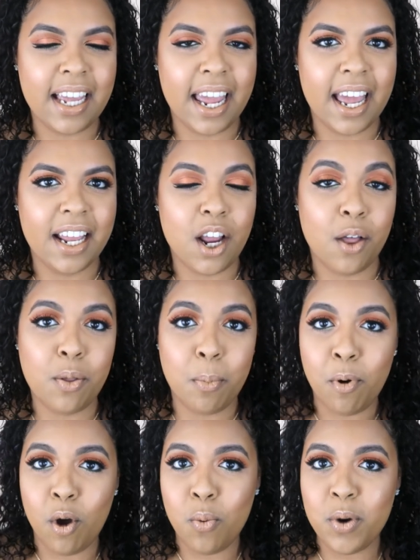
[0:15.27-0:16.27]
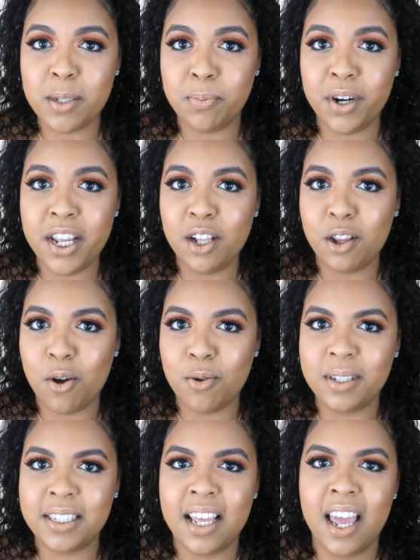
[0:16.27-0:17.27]
and the poll was pretty
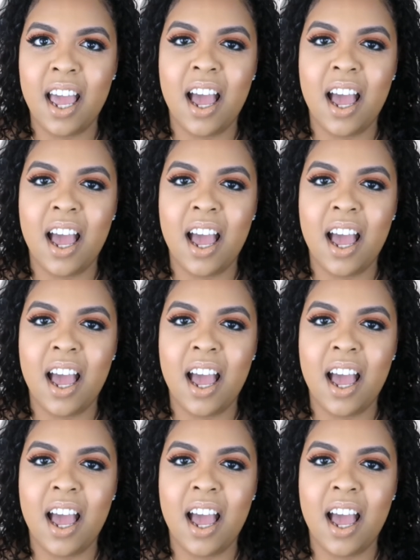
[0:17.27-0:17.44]
close.